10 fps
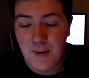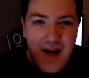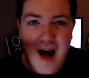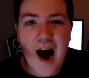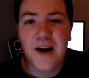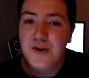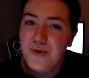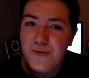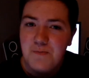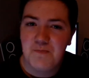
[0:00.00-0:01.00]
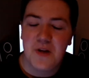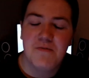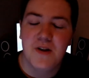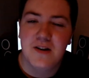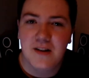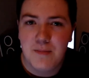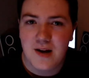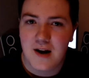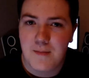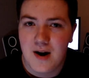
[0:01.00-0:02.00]
But I do
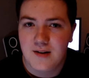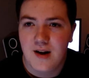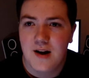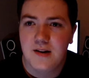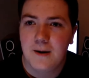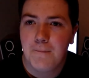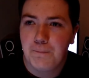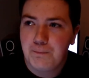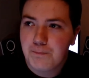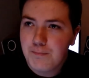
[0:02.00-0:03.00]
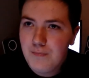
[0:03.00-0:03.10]
eventually plan on monetizing.